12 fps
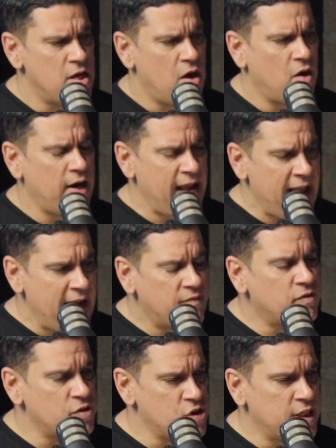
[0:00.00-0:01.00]
are
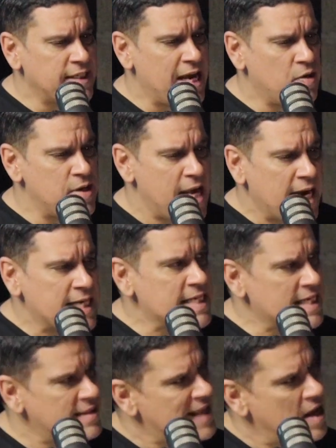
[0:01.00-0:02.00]
averaging now
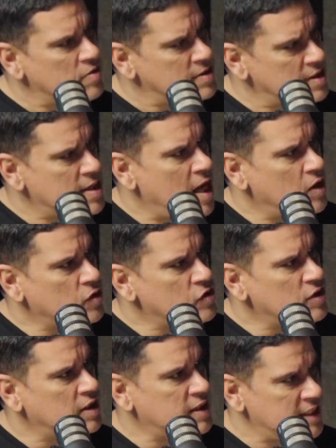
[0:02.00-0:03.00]

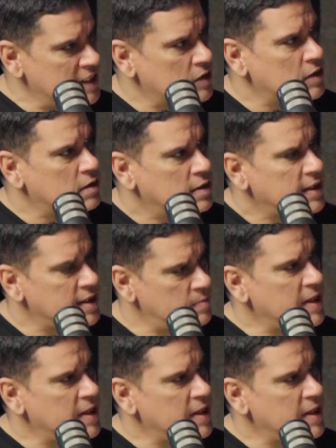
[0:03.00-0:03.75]
$90,000 a year in